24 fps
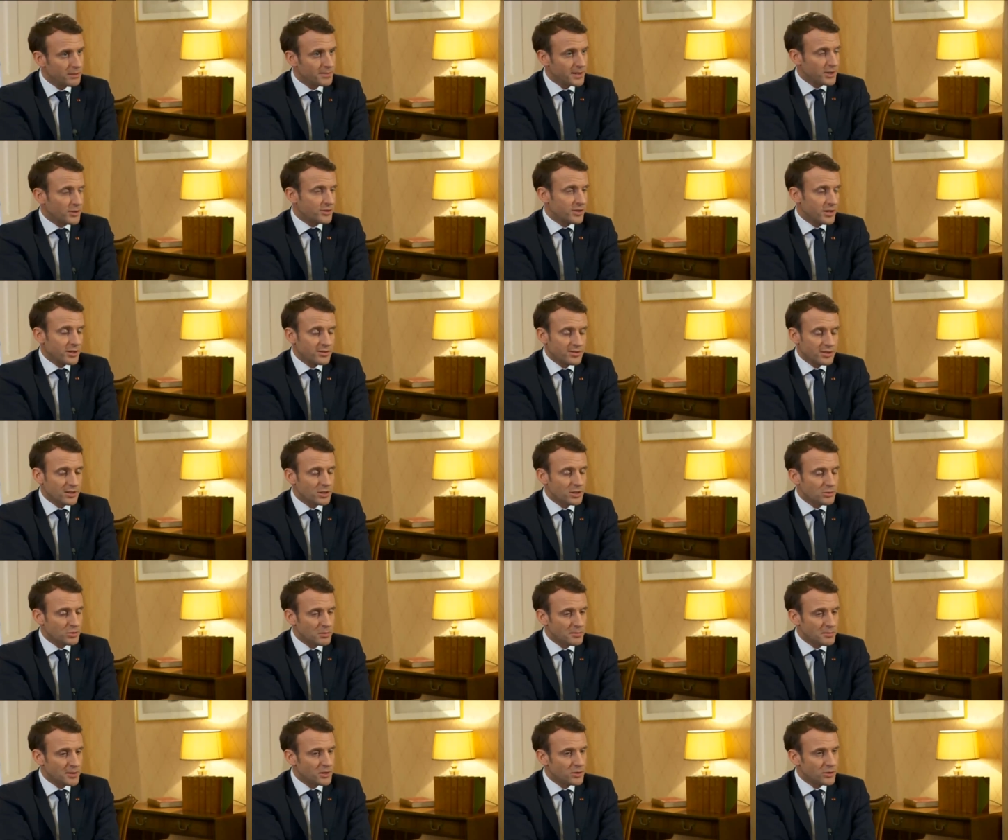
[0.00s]
because I think
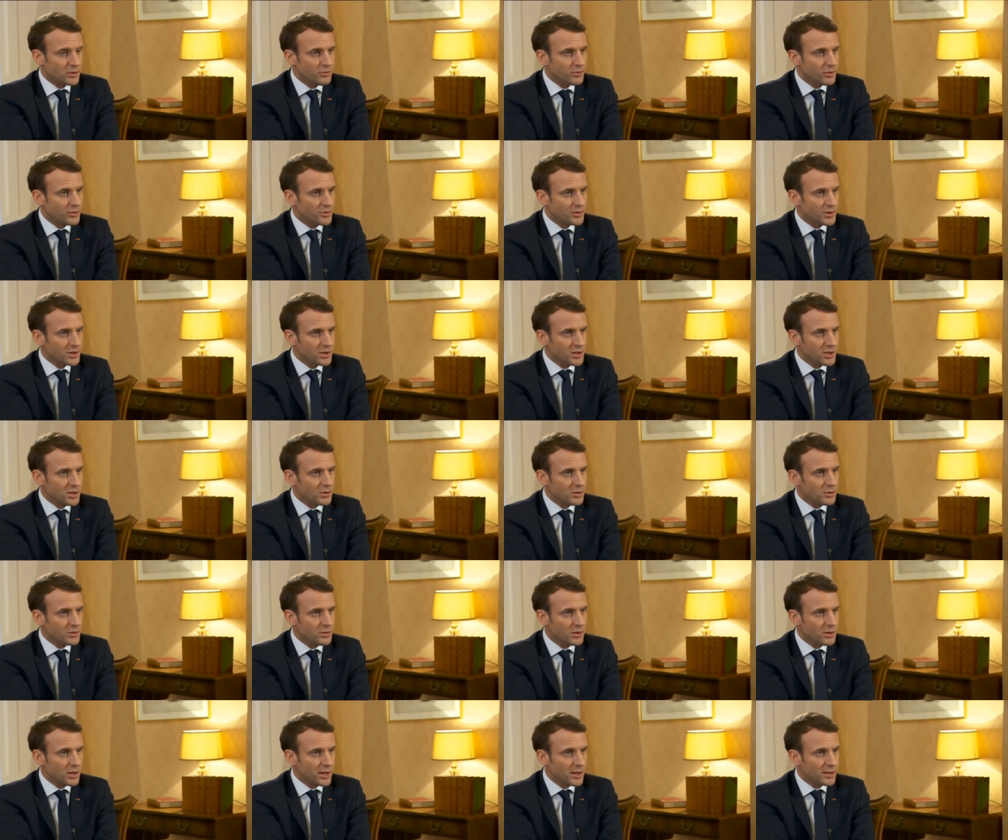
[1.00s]
it will be good for the
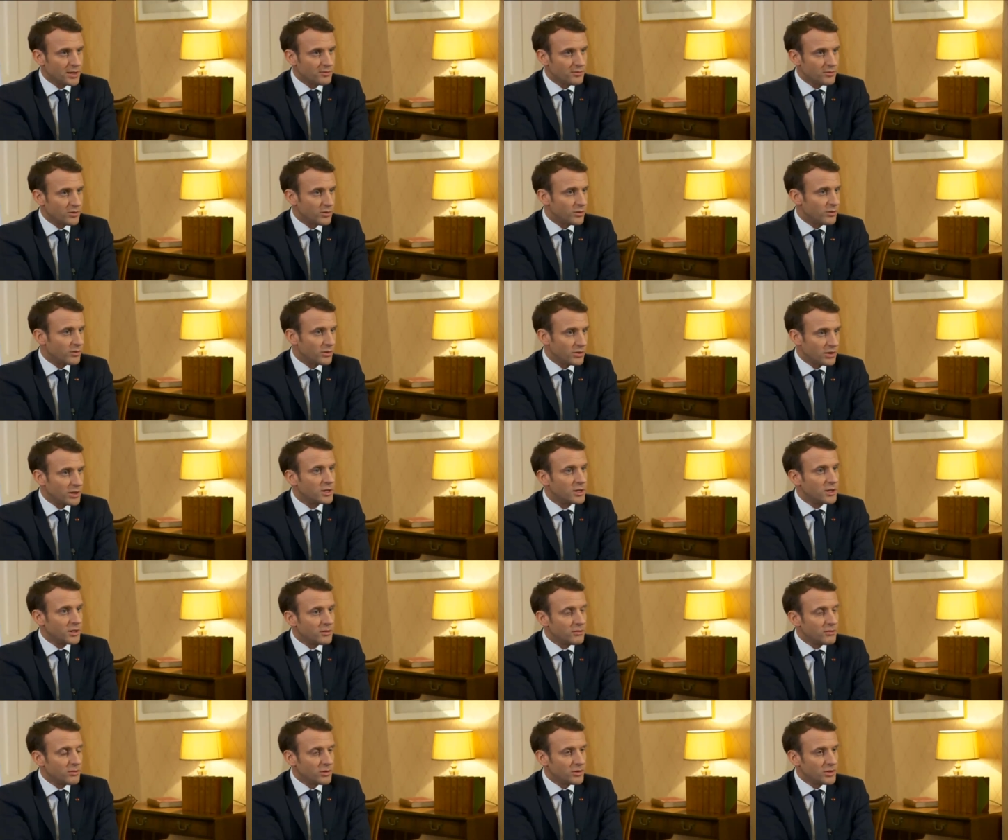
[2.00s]
EU and for,
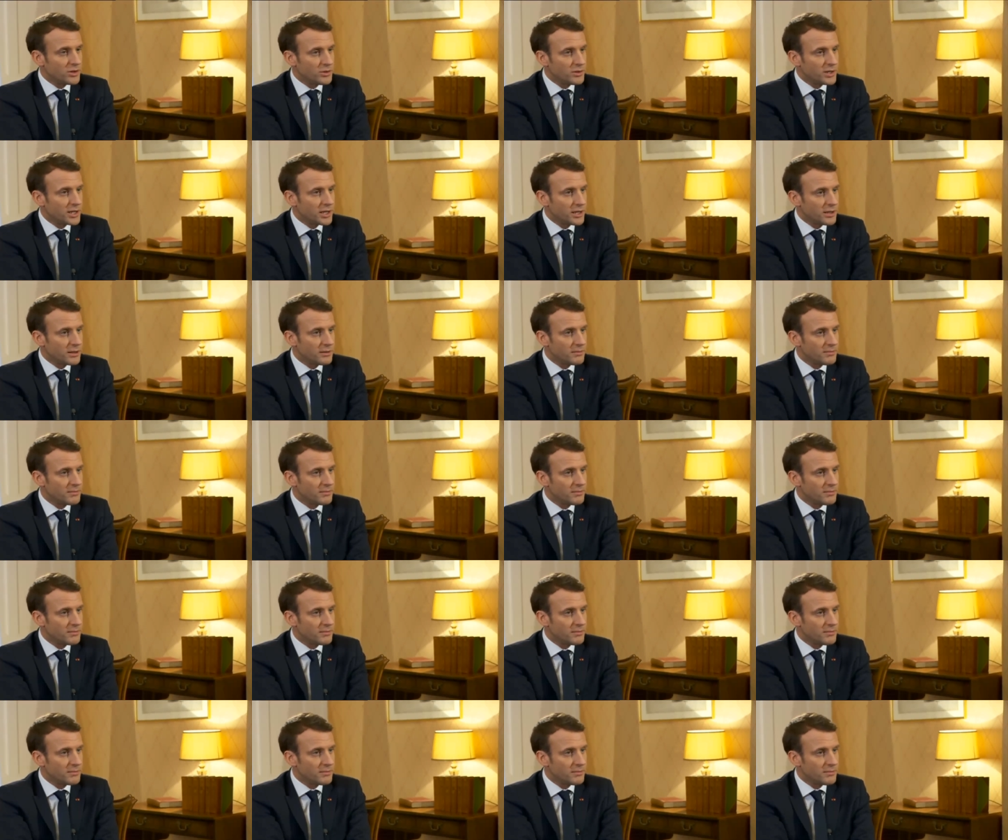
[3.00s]
for UK.